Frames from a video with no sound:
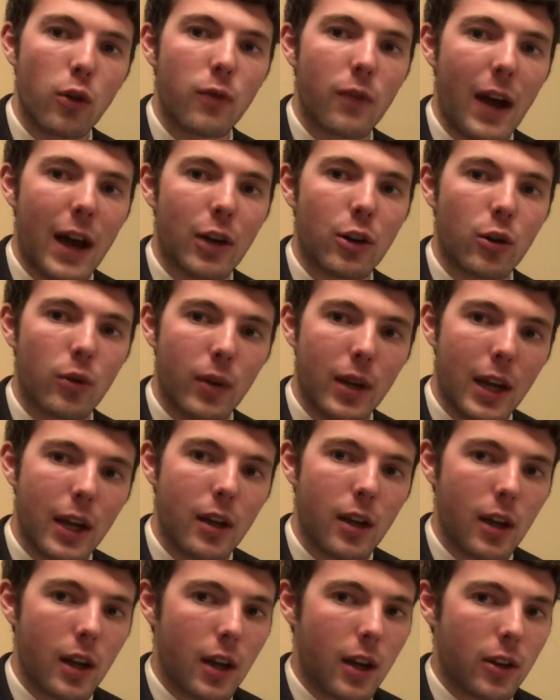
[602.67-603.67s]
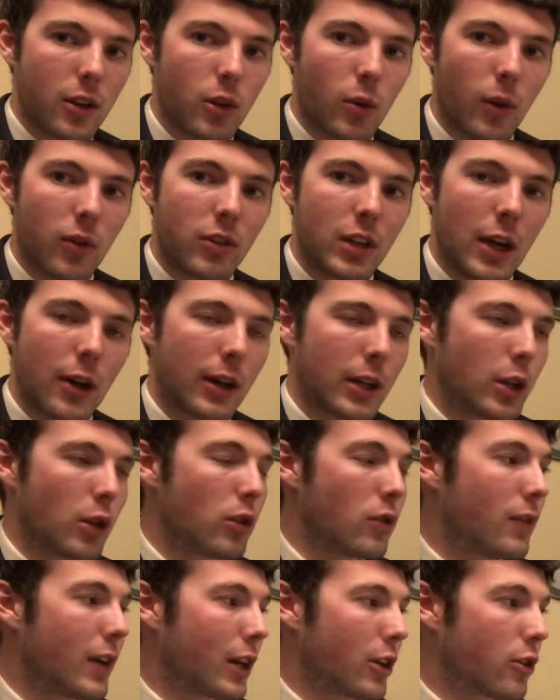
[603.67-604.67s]
factor in to a
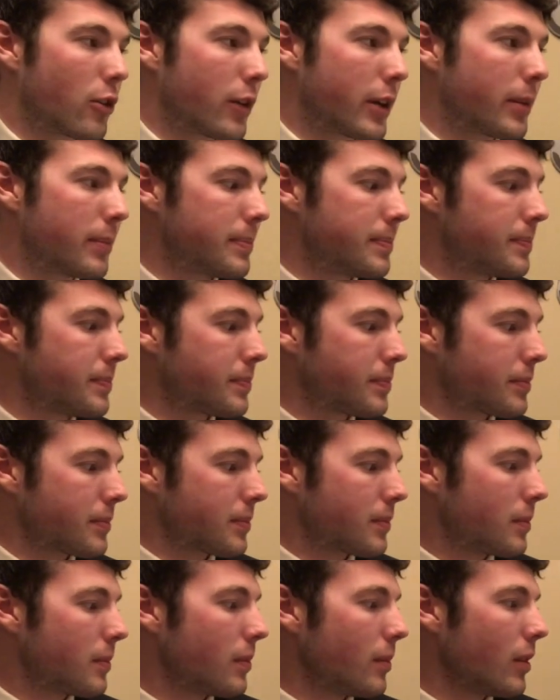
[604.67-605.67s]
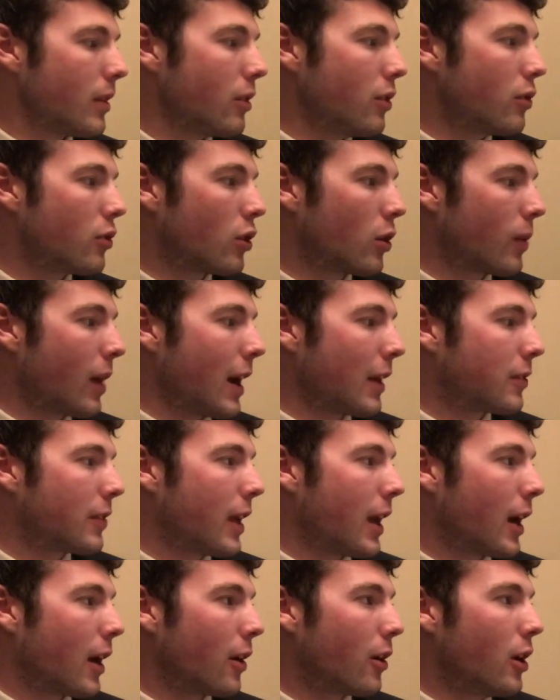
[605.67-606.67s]
Syracuse victory. So, right
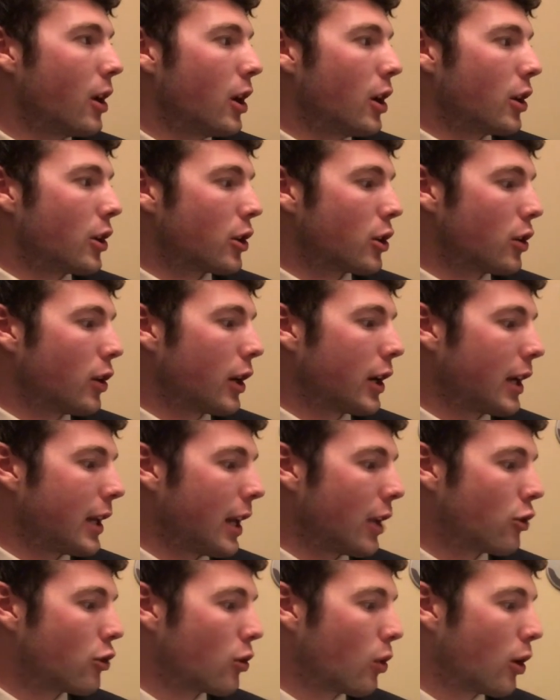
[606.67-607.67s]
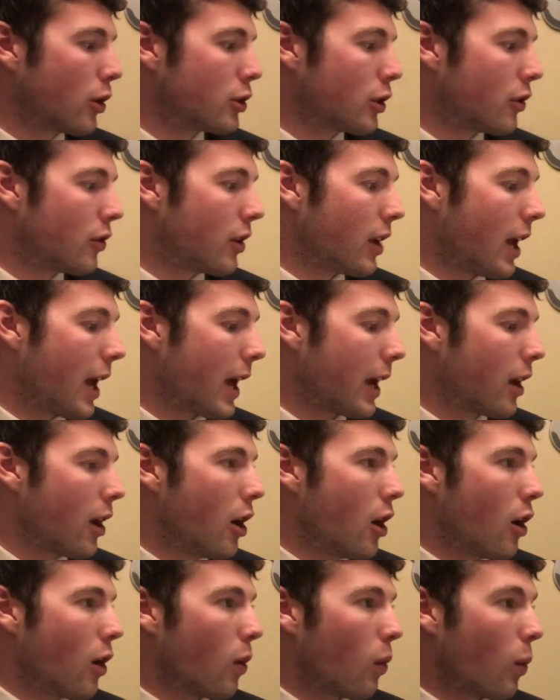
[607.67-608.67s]
there, you're looking at Georgia Tech
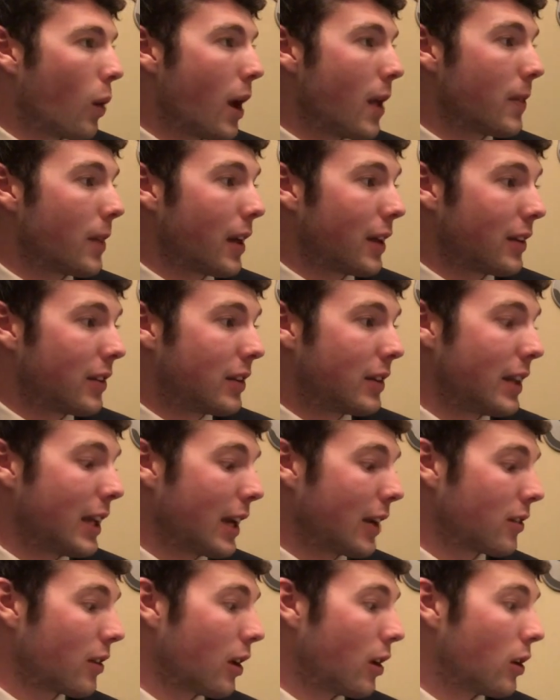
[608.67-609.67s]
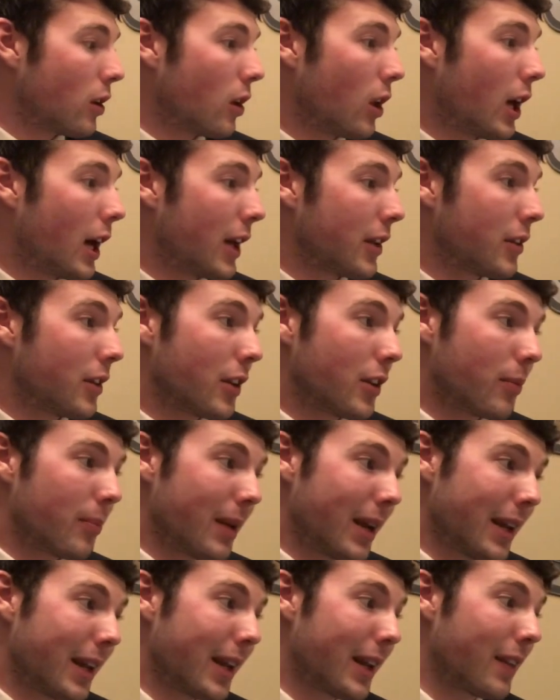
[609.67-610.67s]
with six losses,
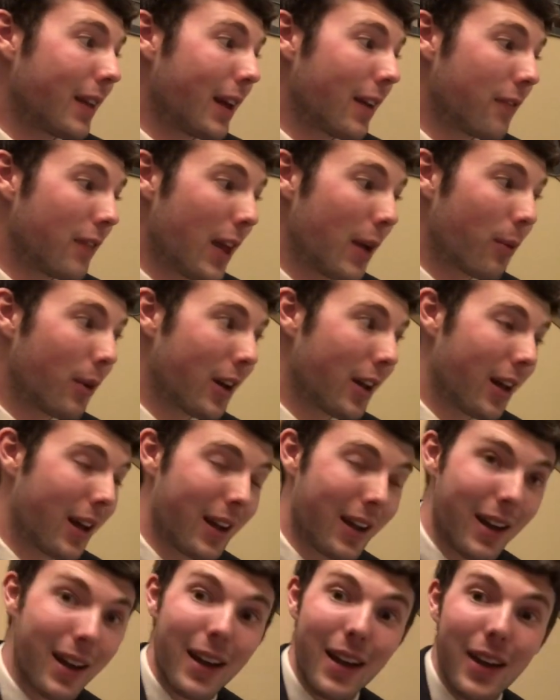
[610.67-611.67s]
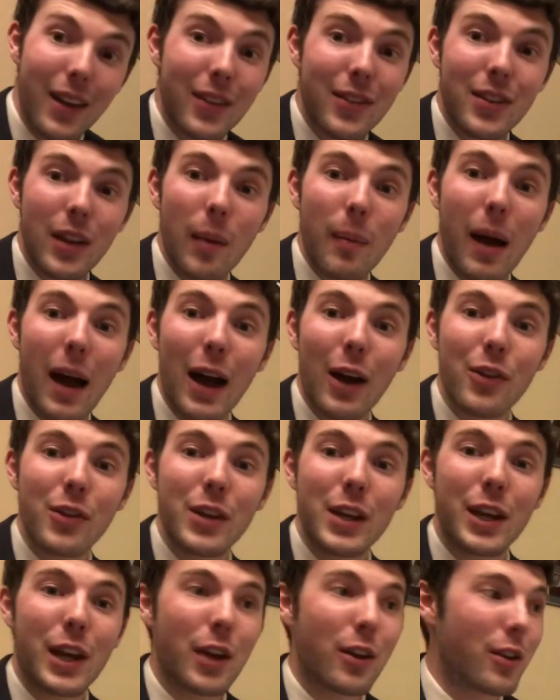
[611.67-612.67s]
meaning that if they want to somehow
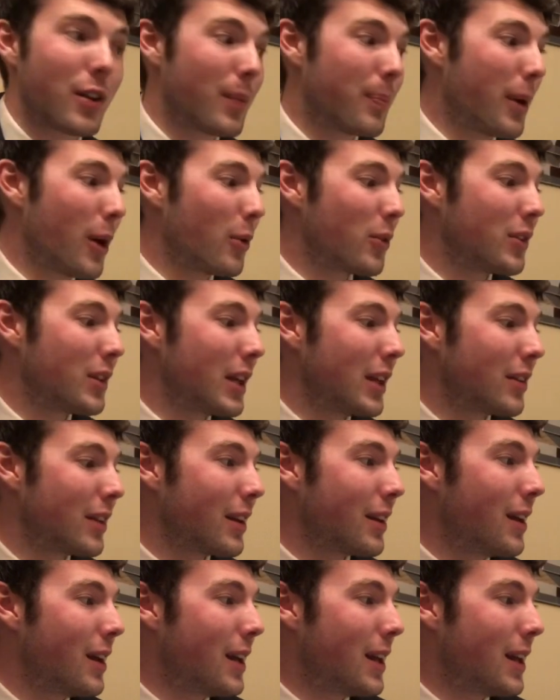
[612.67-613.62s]
sneak into the postseason,